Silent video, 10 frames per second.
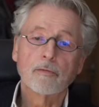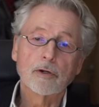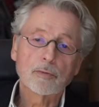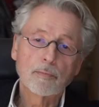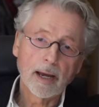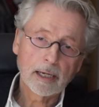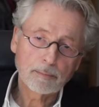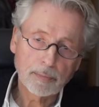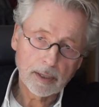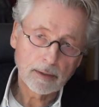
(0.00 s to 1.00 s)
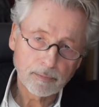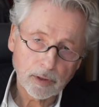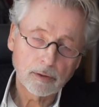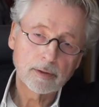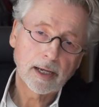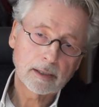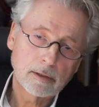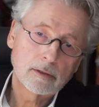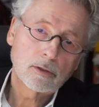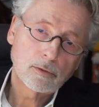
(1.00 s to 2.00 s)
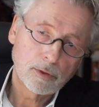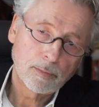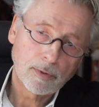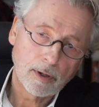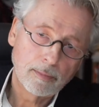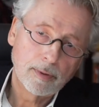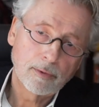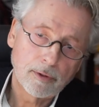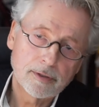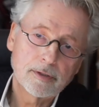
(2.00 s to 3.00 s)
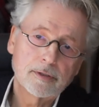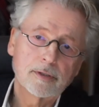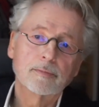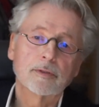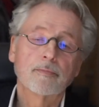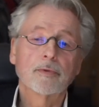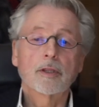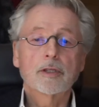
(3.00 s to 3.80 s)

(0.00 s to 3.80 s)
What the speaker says: which might be connected to the problem or the symptom.